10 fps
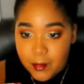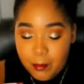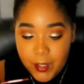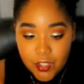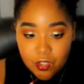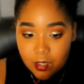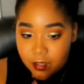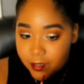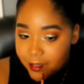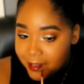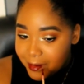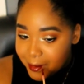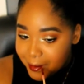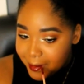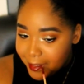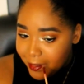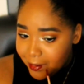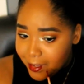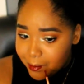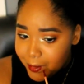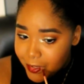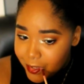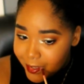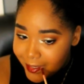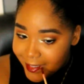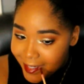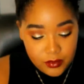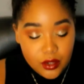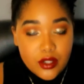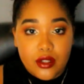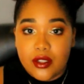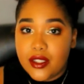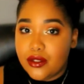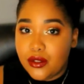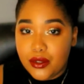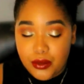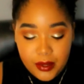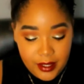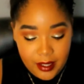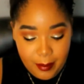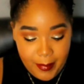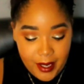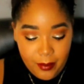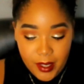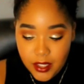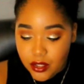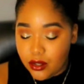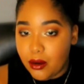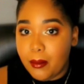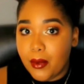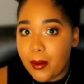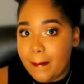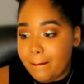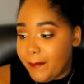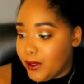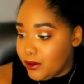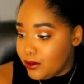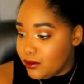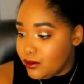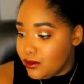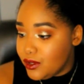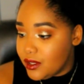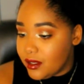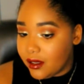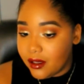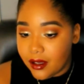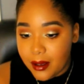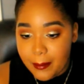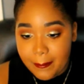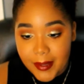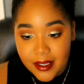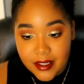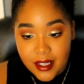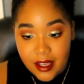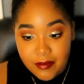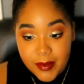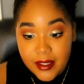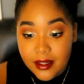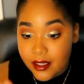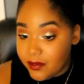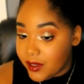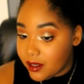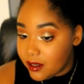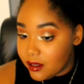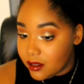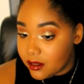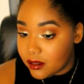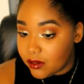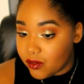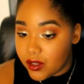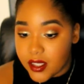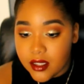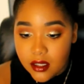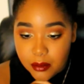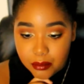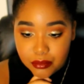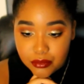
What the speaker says: mint chocolate. I don't like mint chocolate. You could totally do a nude lip, but I wanted to go more bold because I've been living for this lip.